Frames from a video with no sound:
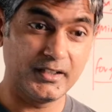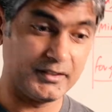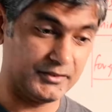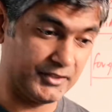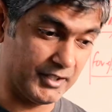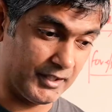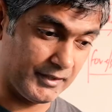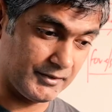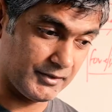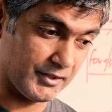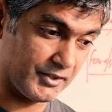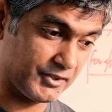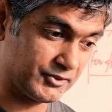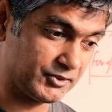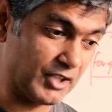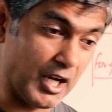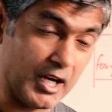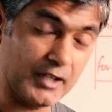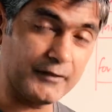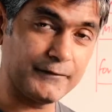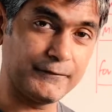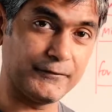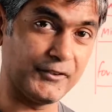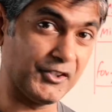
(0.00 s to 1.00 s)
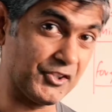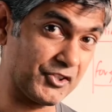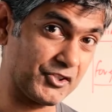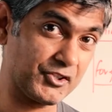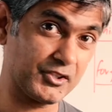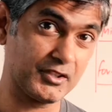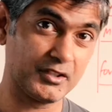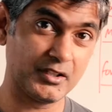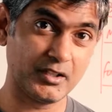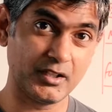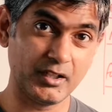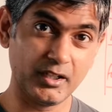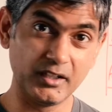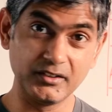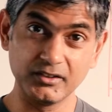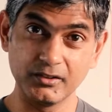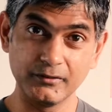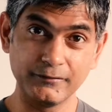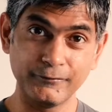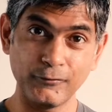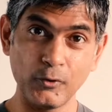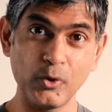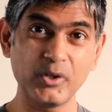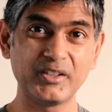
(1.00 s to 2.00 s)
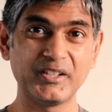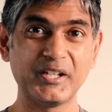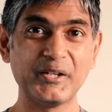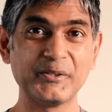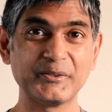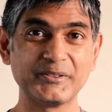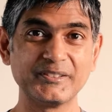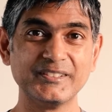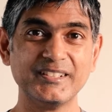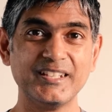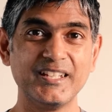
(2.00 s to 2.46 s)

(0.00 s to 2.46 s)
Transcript: there's a starfish in the foreground.